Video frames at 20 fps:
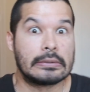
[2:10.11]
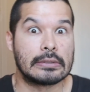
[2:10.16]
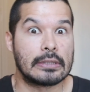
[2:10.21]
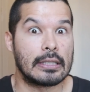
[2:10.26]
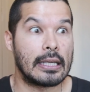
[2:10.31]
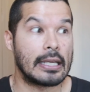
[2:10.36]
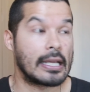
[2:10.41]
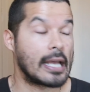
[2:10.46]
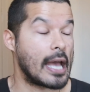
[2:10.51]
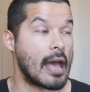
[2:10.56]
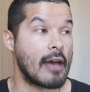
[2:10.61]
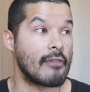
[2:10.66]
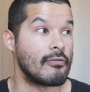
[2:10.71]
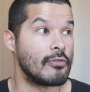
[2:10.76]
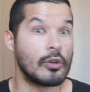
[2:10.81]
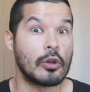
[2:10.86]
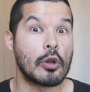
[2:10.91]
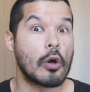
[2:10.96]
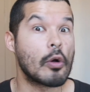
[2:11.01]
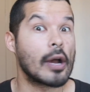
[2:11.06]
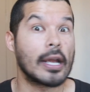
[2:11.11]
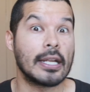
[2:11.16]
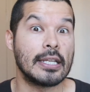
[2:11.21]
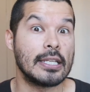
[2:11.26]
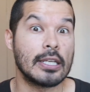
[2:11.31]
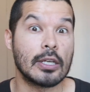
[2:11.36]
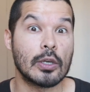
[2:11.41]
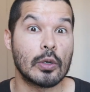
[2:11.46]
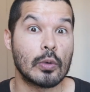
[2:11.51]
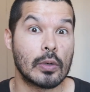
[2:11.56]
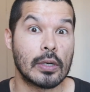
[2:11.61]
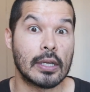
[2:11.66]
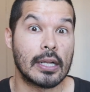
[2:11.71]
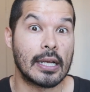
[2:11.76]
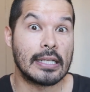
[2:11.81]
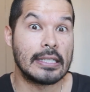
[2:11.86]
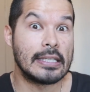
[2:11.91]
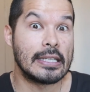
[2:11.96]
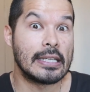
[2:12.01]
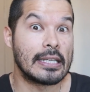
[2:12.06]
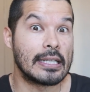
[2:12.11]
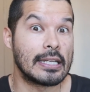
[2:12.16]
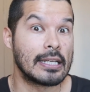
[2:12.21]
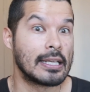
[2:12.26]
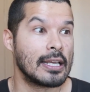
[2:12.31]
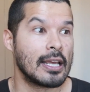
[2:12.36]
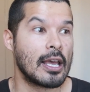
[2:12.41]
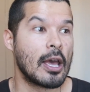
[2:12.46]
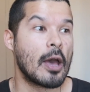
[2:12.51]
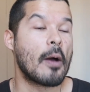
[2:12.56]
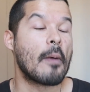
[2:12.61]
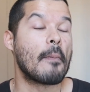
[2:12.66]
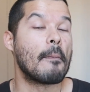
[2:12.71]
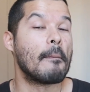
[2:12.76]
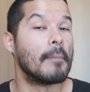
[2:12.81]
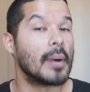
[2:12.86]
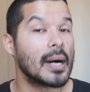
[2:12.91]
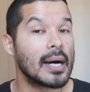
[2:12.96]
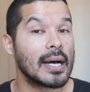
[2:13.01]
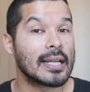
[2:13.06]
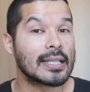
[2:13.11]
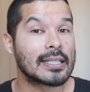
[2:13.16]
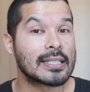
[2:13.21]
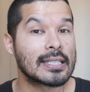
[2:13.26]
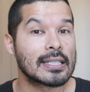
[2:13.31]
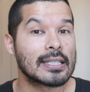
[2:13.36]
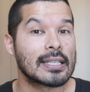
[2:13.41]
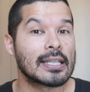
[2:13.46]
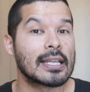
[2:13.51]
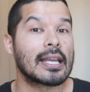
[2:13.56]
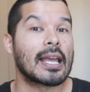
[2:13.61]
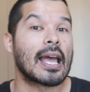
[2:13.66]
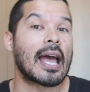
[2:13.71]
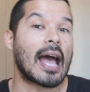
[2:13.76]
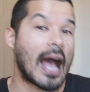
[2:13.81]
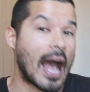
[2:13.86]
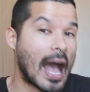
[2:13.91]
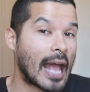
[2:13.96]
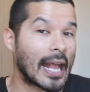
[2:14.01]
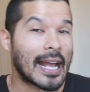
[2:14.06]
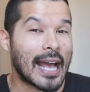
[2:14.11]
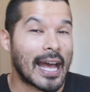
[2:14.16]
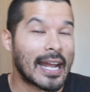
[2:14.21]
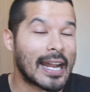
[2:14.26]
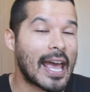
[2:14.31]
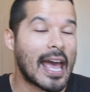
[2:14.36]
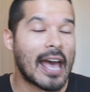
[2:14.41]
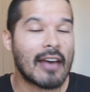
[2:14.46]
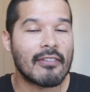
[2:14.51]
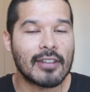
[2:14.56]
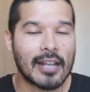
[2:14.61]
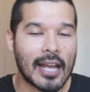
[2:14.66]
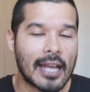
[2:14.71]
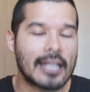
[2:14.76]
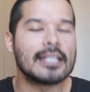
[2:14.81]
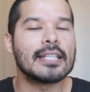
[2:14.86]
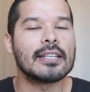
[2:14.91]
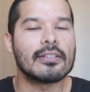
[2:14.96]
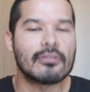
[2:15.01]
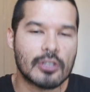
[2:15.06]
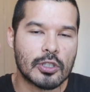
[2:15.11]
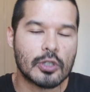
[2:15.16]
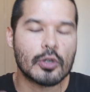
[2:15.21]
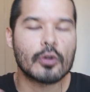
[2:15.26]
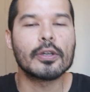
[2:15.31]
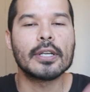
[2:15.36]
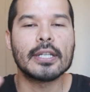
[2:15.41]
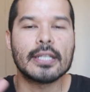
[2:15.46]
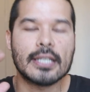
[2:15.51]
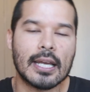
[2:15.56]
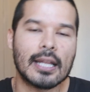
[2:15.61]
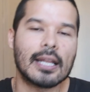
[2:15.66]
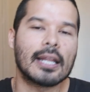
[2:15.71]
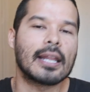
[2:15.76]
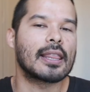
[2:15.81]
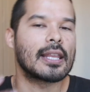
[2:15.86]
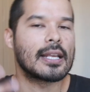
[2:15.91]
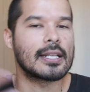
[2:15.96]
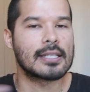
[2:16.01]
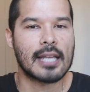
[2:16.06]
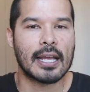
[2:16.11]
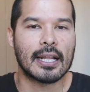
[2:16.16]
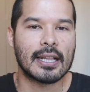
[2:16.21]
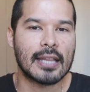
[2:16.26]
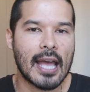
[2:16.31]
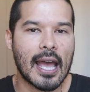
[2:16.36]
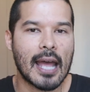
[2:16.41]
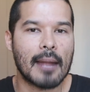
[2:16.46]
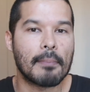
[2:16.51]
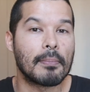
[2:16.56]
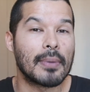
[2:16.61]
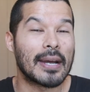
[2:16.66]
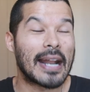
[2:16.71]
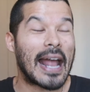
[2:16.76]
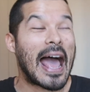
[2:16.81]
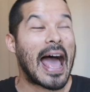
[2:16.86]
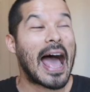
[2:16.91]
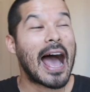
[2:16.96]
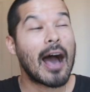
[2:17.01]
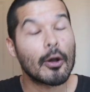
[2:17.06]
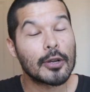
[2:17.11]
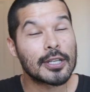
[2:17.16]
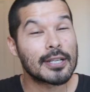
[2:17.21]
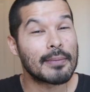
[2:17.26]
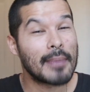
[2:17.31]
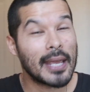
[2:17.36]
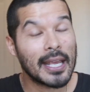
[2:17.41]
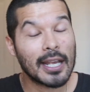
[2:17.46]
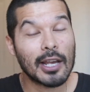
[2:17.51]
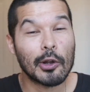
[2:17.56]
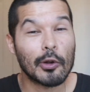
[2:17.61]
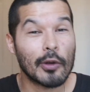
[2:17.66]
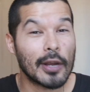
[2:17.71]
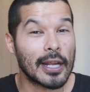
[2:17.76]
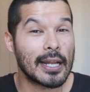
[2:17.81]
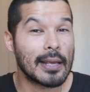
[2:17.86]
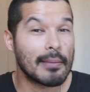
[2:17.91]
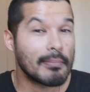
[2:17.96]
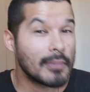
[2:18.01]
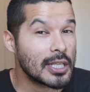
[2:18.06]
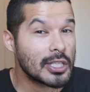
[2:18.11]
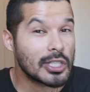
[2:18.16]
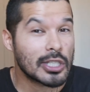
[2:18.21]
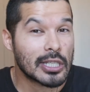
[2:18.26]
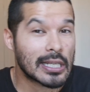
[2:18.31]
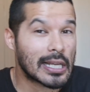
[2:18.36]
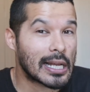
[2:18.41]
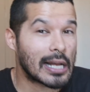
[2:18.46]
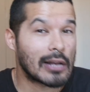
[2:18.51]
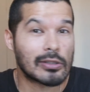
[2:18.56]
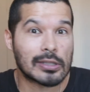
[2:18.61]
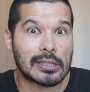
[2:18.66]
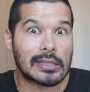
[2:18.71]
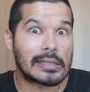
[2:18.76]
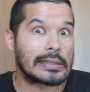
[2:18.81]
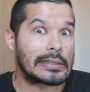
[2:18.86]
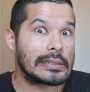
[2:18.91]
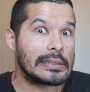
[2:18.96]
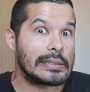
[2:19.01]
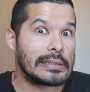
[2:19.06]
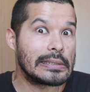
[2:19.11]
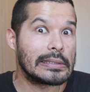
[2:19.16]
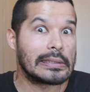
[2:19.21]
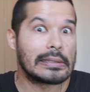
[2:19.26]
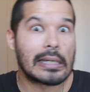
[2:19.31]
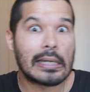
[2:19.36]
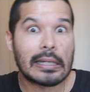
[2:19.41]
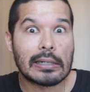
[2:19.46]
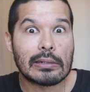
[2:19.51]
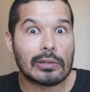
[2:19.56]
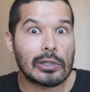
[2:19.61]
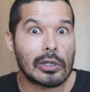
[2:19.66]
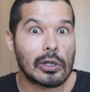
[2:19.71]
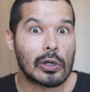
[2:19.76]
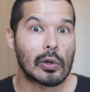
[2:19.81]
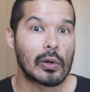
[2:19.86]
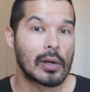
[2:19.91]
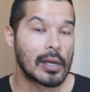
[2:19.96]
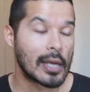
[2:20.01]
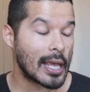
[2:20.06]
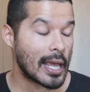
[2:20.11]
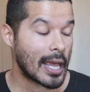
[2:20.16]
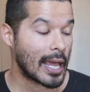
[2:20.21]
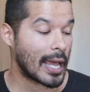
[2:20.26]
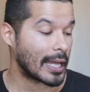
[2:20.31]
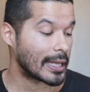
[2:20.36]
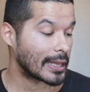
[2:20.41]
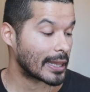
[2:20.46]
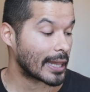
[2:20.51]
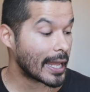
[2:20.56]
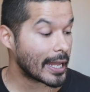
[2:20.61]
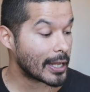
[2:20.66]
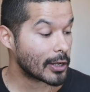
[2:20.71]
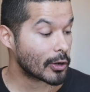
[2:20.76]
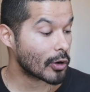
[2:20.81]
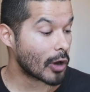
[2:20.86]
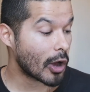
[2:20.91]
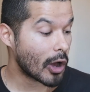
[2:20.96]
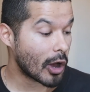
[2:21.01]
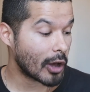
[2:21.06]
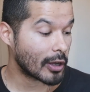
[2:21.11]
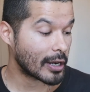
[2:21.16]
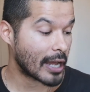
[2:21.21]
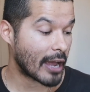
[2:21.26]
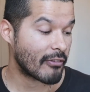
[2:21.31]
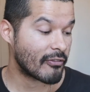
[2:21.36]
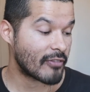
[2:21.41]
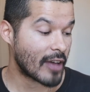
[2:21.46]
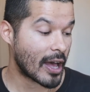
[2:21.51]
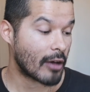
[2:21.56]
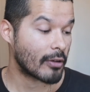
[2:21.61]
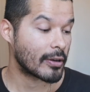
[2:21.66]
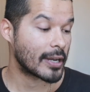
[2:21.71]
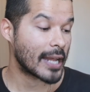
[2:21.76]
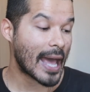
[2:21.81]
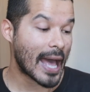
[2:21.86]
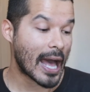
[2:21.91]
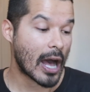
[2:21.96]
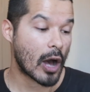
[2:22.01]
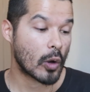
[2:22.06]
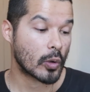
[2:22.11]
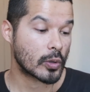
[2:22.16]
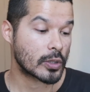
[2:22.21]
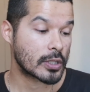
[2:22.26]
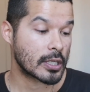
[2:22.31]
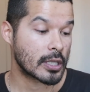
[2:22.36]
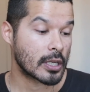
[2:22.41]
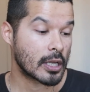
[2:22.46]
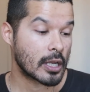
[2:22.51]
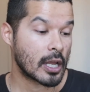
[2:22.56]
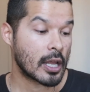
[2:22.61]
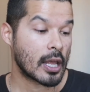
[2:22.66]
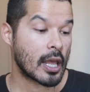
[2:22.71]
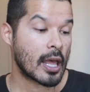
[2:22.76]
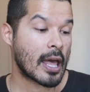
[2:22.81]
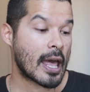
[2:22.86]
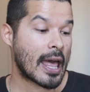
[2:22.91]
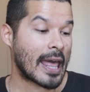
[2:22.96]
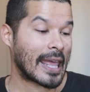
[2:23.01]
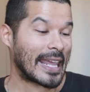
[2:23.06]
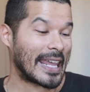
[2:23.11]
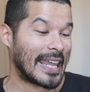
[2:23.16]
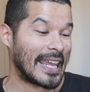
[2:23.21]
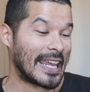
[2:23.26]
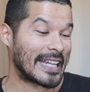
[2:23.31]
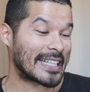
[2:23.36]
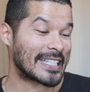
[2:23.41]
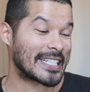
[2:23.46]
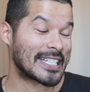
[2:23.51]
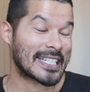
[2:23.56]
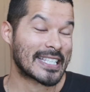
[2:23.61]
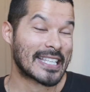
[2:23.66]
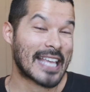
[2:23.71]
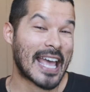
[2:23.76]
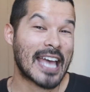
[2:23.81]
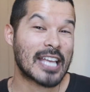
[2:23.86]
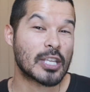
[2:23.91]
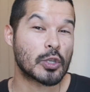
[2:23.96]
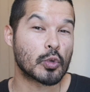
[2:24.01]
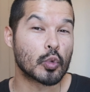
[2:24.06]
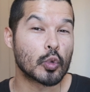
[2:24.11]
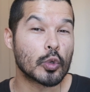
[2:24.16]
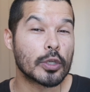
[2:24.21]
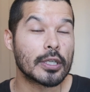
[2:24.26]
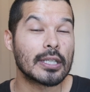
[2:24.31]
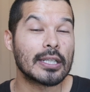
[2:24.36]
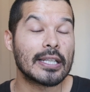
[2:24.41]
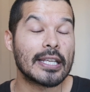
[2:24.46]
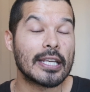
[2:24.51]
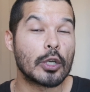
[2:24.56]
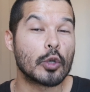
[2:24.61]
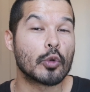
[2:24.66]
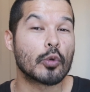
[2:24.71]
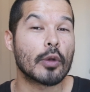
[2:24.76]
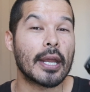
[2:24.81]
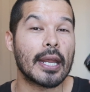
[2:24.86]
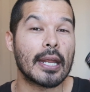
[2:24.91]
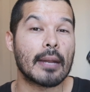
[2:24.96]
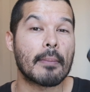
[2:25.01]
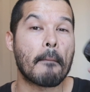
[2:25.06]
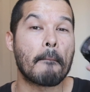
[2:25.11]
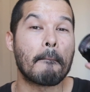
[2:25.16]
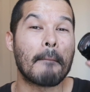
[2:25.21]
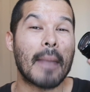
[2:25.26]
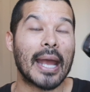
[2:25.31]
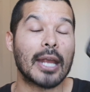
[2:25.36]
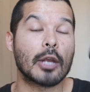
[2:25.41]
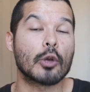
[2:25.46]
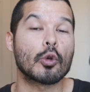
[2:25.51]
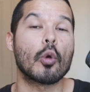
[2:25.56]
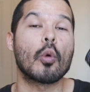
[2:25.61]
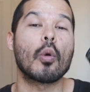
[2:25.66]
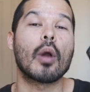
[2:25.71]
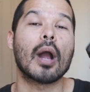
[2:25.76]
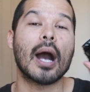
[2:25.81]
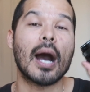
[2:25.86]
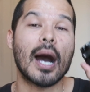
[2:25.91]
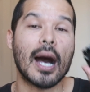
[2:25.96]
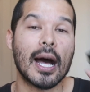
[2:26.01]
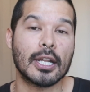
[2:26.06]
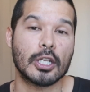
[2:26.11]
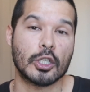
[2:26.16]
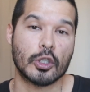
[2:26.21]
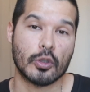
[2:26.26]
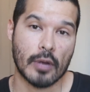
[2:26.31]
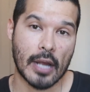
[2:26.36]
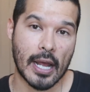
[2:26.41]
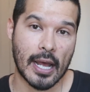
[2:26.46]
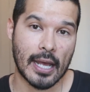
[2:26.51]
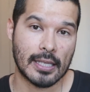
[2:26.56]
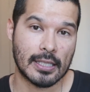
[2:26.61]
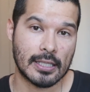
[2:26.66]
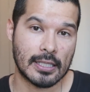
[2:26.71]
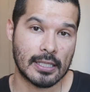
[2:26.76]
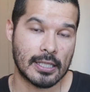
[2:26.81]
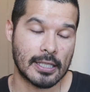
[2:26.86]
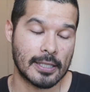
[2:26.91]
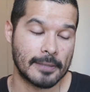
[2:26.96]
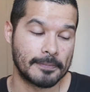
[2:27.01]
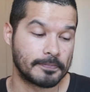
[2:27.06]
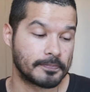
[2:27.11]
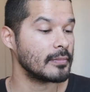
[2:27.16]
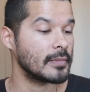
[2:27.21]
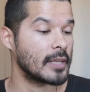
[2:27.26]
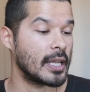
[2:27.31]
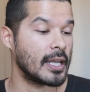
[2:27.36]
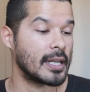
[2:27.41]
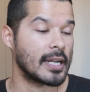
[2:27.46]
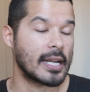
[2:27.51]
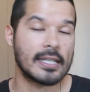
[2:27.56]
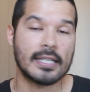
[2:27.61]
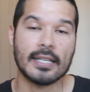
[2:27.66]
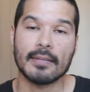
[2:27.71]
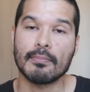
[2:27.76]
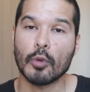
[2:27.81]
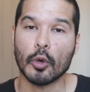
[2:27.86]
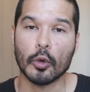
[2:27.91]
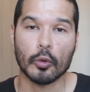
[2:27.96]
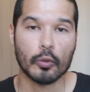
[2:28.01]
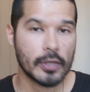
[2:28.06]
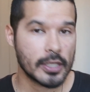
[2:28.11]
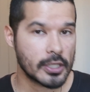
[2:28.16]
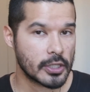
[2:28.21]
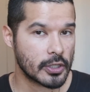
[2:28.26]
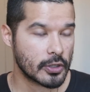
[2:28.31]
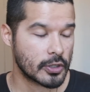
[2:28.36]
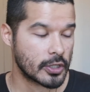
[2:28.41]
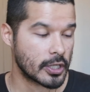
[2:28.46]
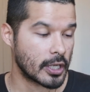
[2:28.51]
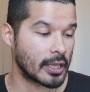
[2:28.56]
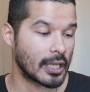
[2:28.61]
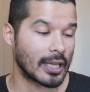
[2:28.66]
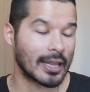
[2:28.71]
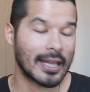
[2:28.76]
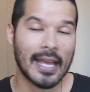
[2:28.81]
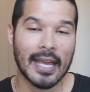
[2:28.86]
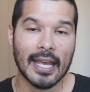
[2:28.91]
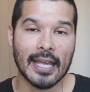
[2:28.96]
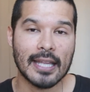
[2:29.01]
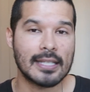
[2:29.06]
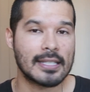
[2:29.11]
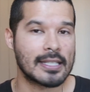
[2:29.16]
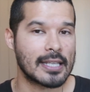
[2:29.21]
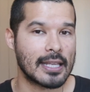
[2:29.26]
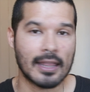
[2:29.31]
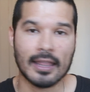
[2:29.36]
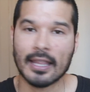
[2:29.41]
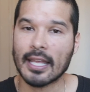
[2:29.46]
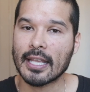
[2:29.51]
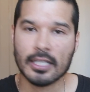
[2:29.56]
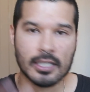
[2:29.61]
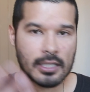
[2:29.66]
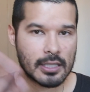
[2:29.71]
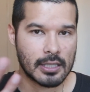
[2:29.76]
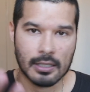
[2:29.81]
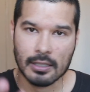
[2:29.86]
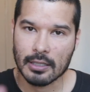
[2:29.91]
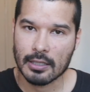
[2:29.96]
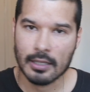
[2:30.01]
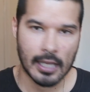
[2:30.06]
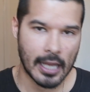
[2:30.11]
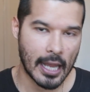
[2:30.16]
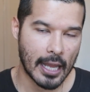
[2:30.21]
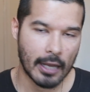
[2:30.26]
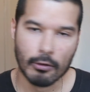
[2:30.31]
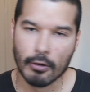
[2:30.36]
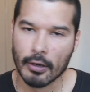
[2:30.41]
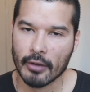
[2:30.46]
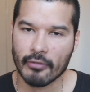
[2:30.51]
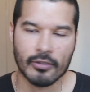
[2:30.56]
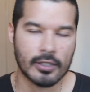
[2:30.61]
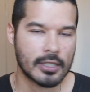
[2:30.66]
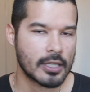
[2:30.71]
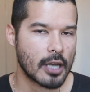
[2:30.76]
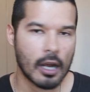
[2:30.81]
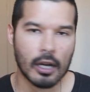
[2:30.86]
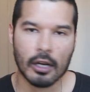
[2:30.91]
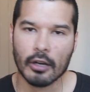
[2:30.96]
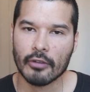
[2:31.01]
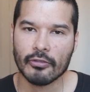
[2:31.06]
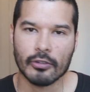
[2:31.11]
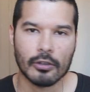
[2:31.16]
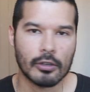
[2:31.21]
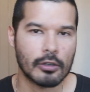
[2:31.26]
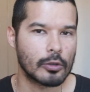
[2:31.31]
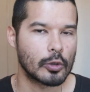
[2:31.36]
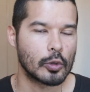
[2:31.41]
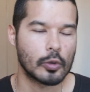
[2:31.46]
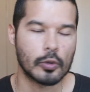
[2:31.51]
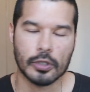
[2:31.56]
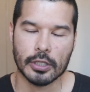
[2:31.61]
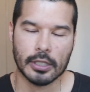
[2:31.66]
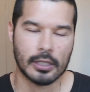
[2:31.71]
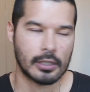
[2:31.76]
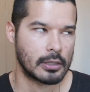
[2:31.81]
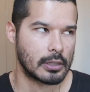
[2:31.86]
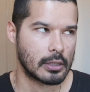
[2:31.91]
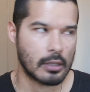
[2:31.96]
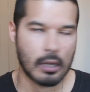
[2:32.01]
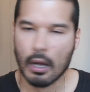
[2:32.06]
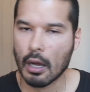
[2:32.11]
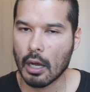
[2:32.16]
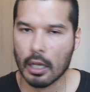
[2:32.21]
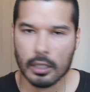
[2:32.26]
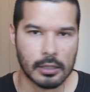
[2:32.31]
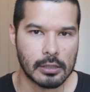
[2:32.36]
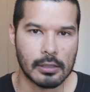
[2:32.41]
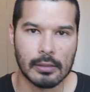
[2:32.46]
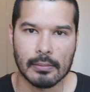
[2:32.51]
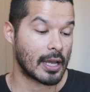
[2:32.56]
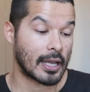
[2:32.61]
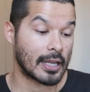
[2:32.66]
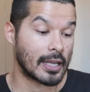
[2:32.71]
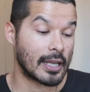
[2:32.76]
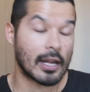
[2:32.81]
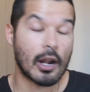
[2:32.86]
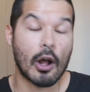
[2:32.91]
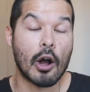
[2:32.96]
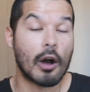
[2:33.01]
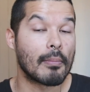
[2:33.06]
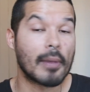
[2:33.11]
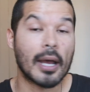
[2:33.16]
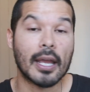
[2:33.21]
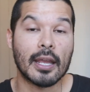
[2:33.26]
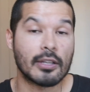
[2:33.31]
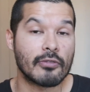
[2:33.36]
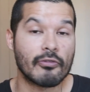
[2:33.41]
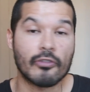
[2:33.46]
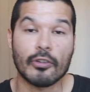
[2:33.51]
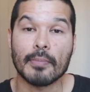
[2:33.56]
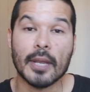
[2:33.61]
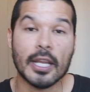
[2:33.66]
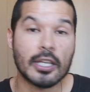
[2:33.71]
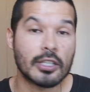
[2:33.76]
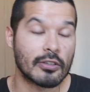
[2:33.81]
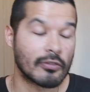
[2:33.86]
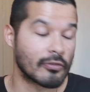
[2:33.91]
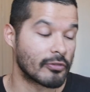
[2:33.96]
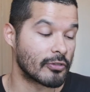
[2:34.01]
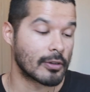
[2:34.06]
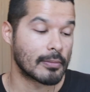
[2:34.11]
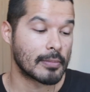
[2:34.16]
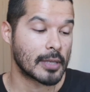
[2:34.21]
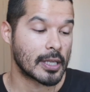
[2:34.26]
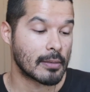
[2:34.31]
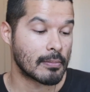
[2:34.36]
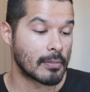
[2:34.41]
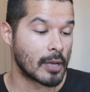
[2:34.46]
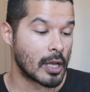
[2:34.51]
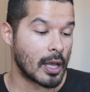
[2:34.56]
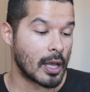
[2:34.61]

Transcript: Like, I have no idea what I did. But I kind of have an idea of storytelling, things like that. But how to make a great image, I was like, I don't know. And later on, I found out it just has really great micro contrast. And I did more research on the lens, and thanks to the angry photographer, who's just awesome, I get all my information from him.